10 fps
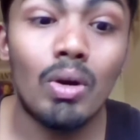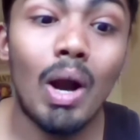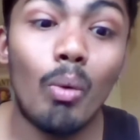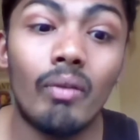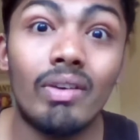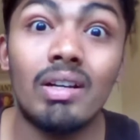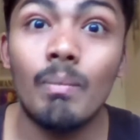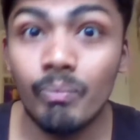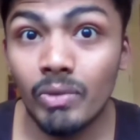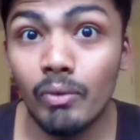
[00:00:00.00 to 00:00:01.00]
However,
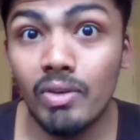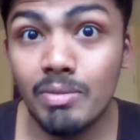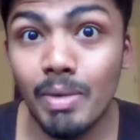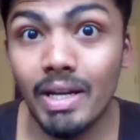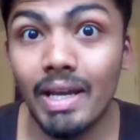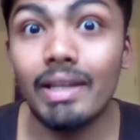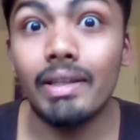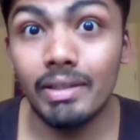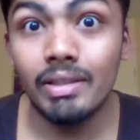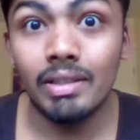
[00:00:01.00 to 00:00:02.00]
Fishman
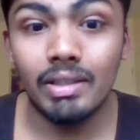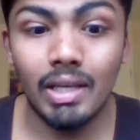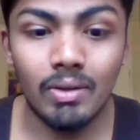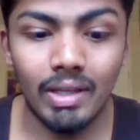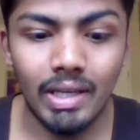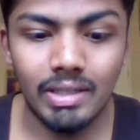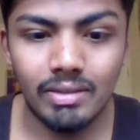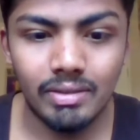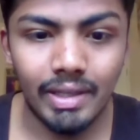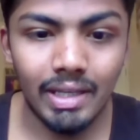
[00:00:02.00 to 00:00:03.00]
Island, they're gonna get
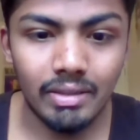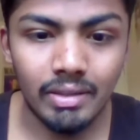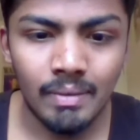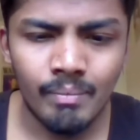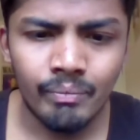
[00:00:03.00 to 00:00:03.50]
killed,